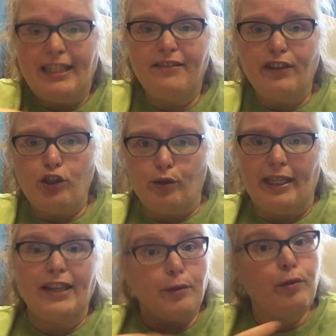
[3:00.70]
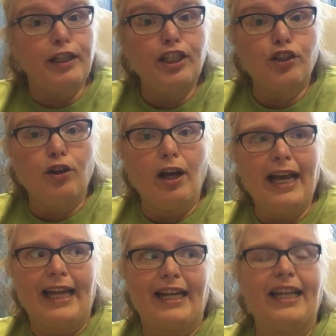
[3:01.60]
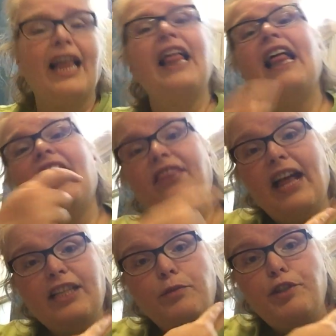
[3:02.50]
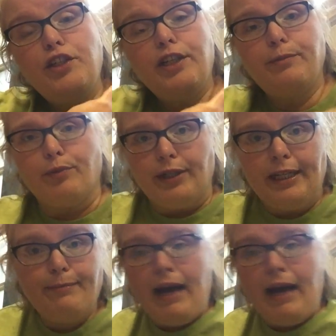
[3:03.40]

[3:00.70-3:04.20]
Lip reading: individually and they're pretty strong at it, that's when you can bring